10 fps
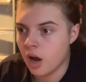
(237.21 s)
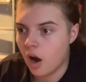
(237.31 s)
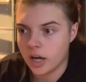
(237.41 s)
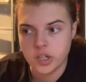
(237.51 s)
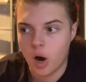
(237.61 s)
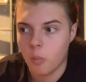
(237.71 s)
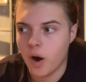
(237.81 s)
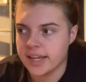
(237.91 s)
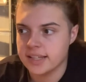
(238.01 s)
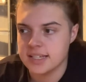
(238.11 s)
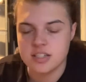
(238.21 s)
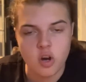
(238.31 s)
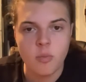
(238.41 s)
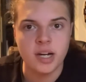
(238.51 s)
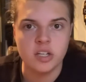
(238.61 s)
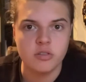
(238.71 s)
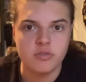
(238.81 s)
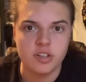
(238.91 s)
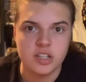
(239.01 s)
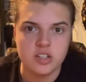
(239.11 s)
I can't wait. There's so many new
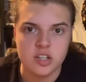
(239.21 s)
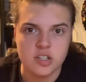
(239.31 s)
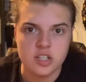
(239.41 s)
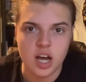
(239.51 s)
features.